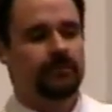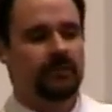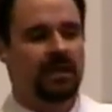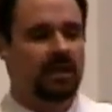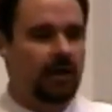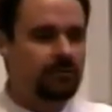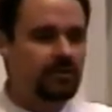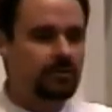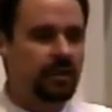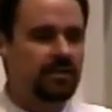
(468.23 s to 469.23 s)
it
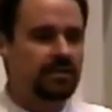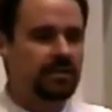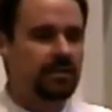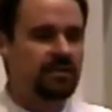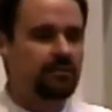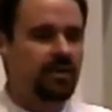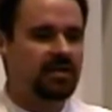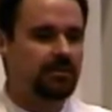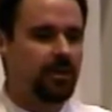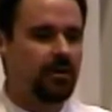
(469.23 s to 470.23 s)
comes to us in these
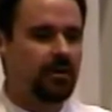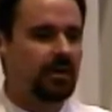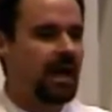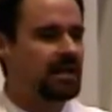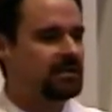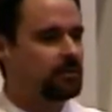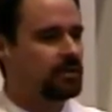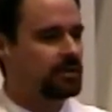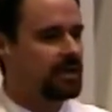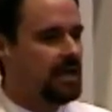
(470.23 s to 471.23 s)
prosperity
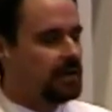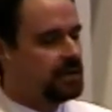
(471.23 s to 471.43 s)
gospelers,